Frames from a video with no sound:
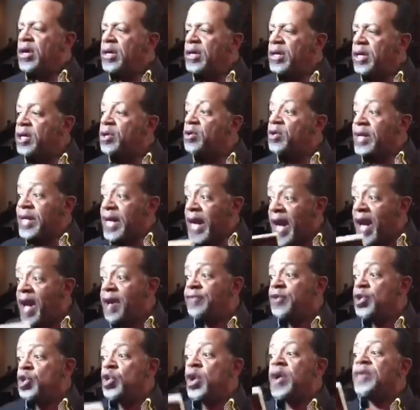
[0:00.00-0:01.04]
Literally,
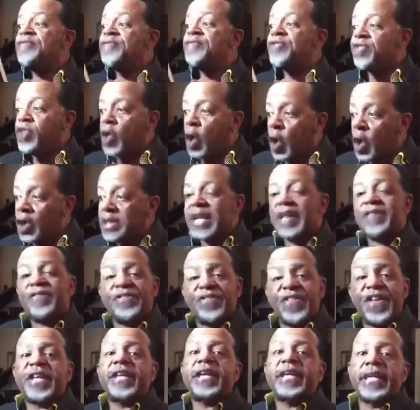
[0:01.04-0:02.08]
after you have thought,
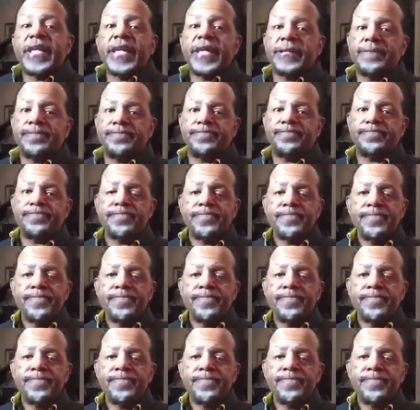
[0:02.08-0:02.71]
think again.